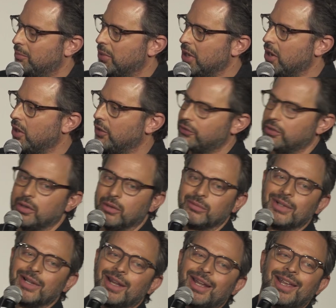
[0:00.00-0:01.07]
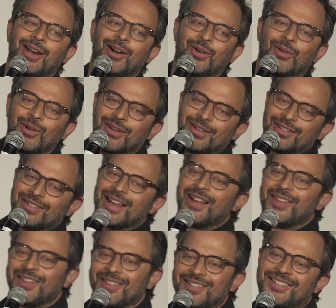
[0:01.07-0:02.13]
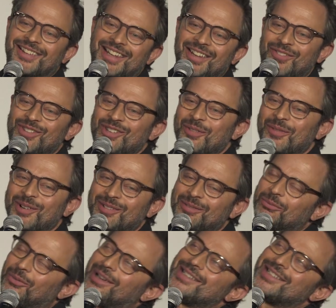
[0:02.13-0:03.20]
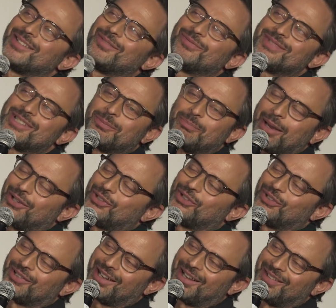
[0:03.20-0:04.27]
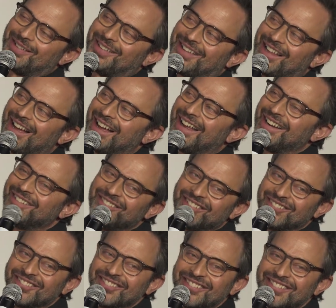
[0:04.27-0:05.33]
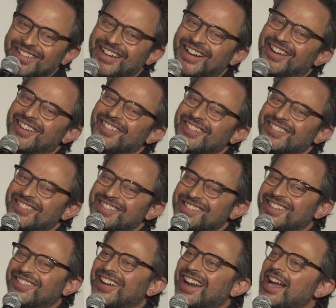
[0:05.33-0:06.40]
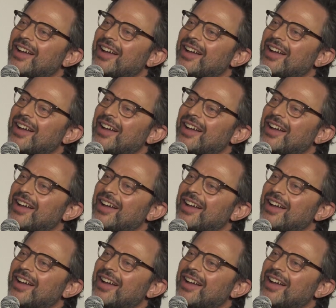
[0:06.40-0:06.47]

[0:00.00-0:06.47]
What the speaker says: But also, if someone wants a special down the line, I mean, we'll see what